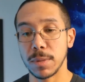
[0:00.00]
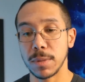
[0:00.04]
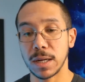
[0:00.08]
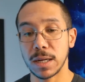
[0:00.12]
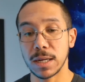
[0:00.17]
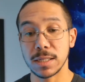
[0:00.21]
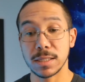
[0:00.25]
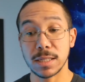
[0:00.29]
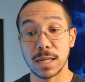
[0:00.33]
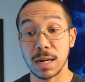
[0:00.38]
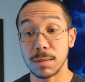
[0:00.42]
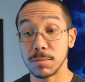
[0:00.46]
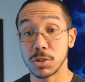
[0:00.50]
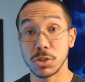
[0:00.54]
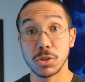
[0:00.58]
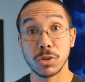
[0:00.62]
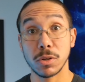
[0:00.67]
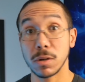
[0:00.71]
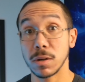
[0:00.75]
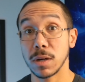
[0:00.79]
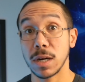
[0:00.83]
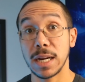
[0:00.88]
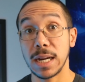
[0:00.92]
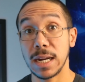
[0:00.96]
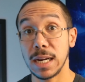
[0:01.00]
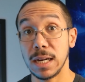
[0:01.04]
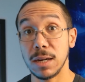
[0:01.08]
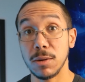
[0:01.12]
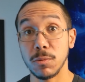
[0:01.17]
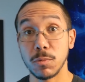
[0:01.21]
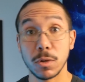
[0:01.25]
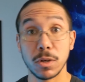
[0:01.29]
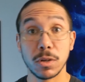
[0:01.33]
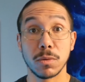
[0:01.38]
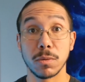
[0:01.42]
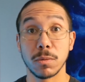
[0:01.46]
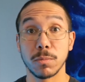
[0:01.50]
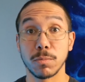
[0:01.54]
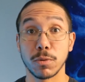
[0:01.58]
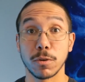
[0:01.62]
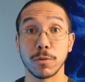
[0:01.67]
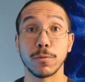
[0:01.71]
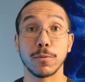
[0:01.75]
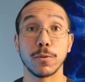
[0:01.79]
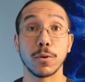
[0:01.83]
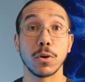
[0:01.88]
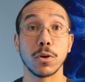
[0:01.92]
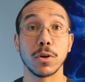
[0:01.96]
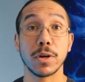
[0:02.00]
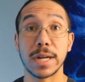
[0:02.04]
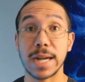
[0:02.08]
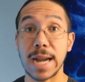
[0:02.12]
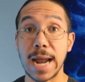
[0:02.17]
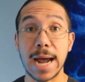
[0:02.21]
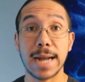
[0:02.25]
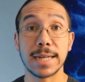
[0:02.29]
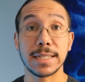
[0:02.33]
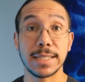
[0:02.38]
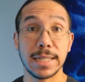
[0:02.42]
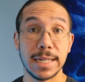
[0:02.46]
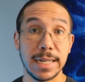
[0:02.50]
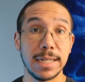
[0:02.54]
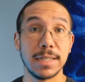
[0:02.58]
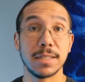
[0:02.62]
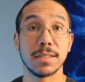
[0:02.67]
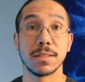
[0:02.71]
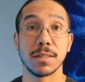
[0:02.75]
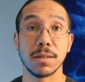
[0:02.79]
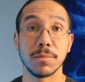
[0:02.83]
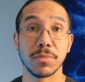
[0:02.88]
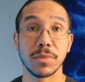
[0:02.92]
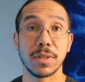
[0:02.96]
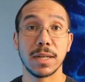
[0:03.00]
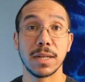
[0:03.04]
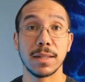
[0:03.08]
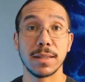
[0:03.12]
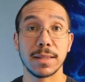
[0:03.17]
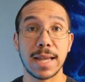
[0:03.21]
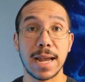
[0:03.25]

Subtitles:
because I'm sure he would prefer not to eat something